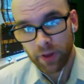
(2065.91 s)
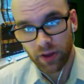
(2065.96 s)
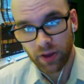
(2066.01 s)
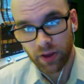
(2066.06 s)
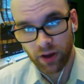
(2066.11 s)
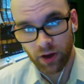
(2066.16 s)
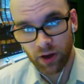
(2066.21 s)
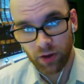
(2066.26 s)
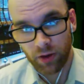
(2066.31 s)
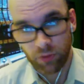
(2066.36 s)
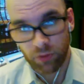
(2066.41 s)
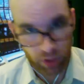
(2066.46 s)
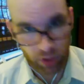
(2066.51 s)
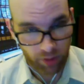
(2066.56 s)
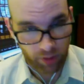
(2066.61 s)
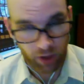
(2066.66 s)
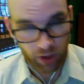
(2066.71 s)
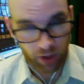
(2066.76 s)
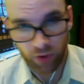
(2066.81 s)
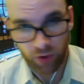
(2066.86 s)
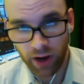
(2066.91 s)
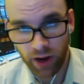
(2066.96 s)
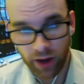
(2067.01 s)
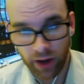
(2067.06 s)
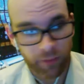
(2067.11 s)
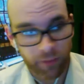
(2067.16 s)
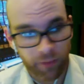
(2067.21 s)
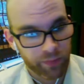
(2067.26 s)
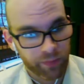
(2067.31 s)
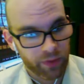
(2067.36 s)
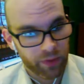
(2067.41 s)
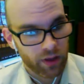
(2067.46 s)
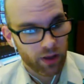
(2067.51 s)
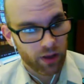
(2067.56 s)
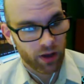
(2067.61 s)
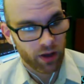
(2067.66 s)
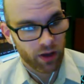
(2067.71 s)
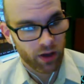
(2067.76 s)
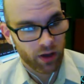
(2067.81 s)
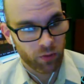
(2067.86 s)
William Lane Craig,
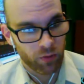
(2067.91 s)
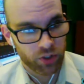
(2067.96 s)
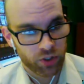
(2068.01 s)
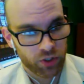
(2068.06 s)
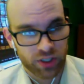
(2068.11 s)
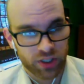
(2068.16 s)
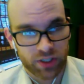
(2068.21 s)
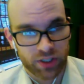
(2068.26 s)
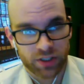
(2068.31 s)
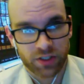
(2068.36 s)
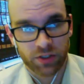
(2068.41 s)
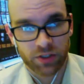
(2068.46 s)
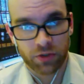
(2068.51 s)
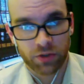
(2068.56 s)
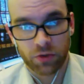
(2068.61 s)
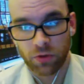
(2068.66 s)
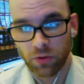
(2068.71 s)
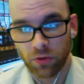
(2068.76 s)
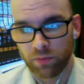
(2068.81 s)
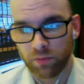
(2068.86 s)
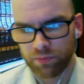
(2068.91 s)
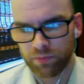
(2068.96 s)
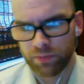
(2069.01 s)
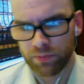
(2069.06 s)
which is to